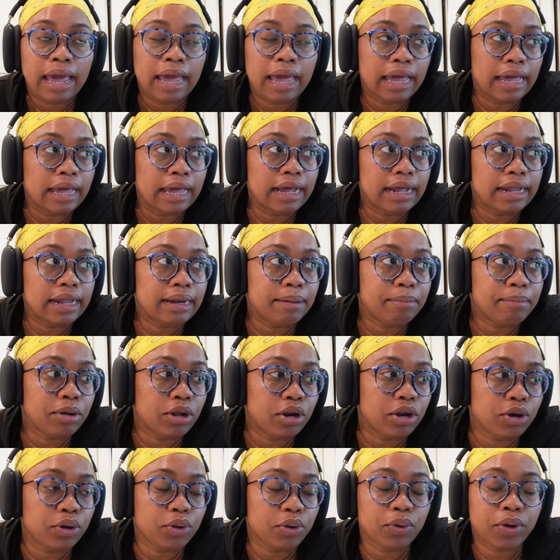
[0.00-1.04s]
And I'm
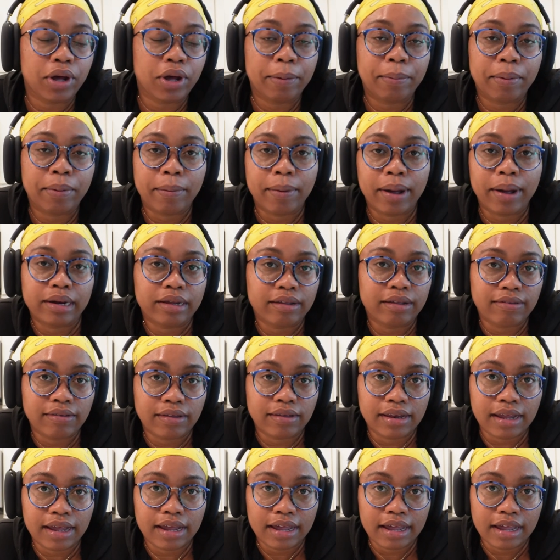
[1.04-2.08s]
gonna do upper body
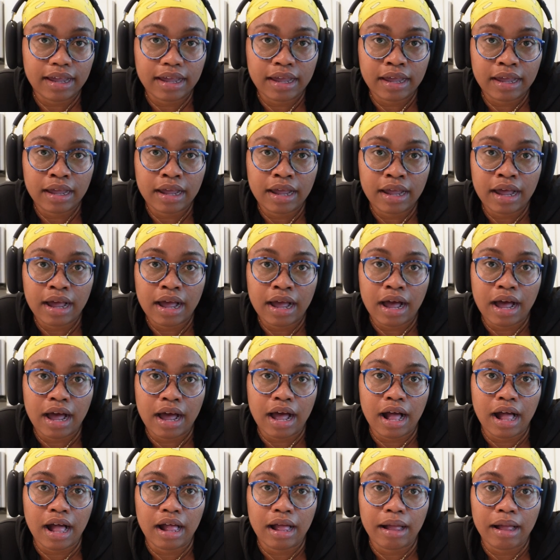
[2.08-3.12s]
today.
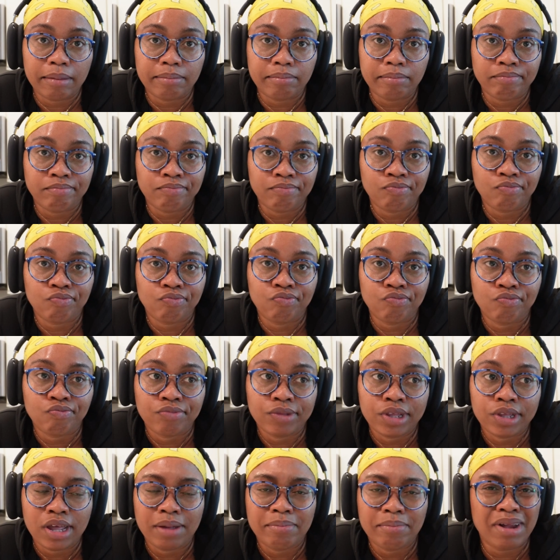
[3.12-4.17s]
Um,
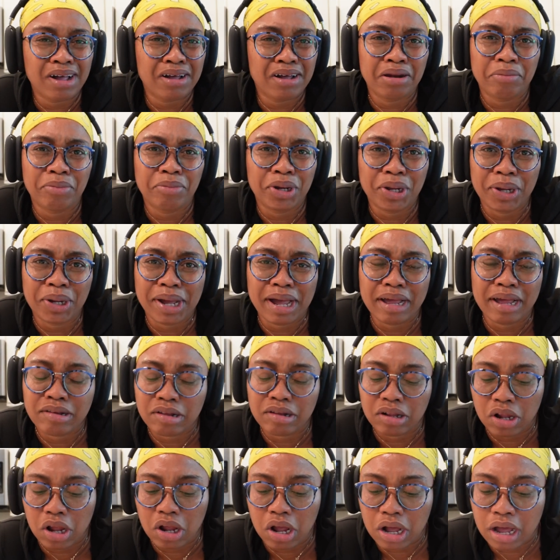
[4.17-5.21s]
I'm not gonna bring you guys
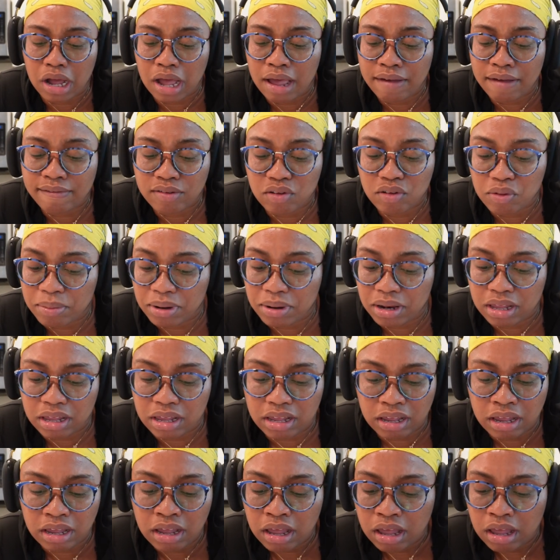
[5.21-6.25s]
along. I have so
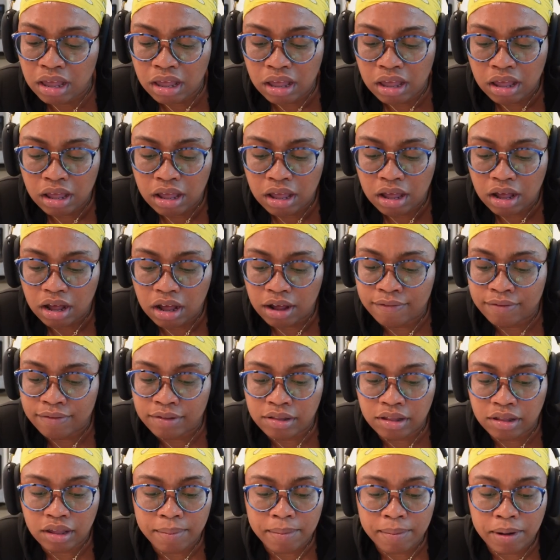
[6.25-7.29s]
many of the
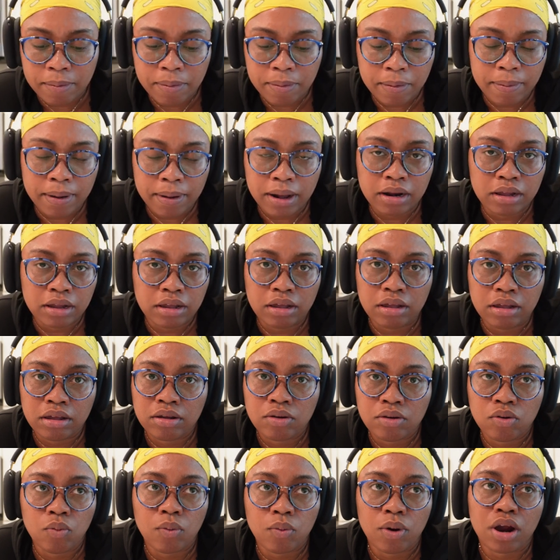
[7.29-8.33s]
same upper body
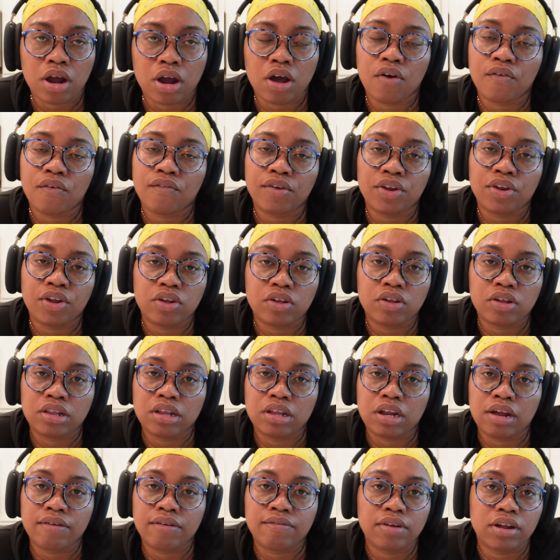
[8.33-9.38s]
workout videos
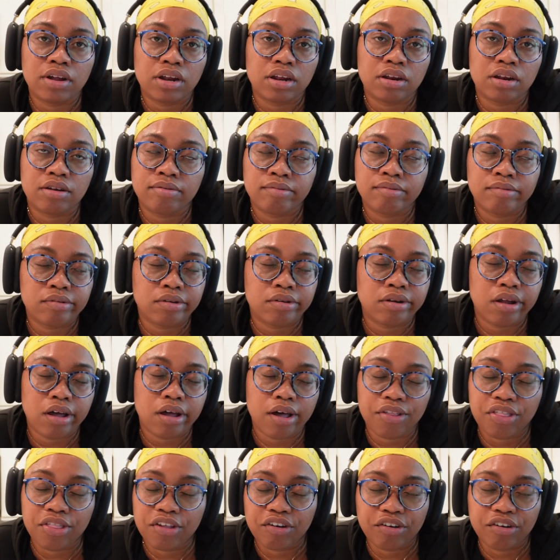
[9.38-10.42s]
that I've done in
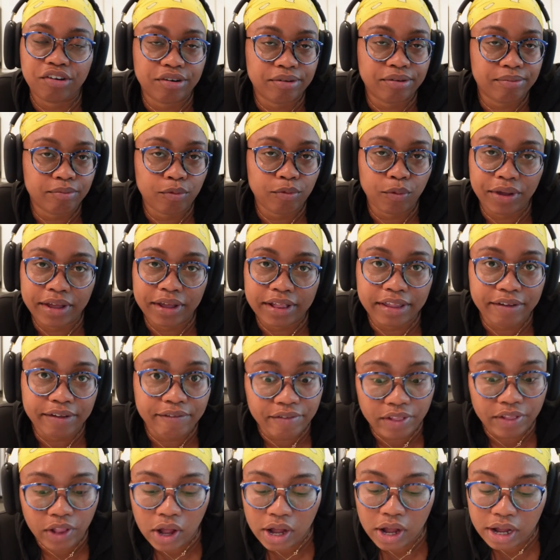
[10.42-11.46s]
other weekly
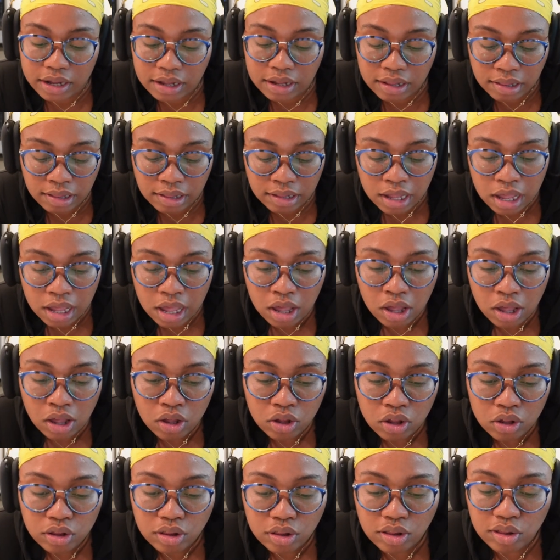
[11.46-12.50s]
vlogs.
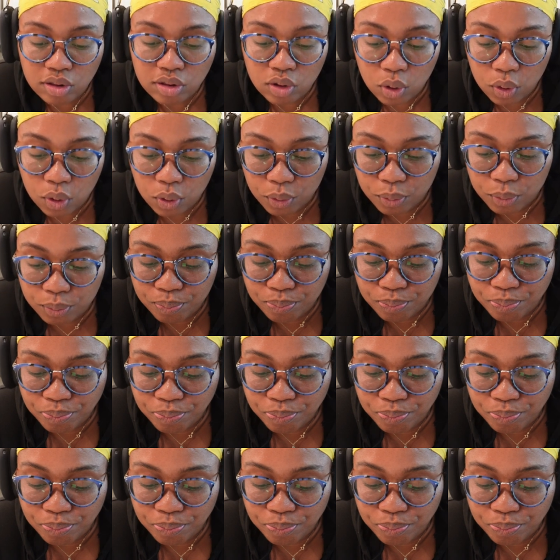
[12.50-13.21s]
So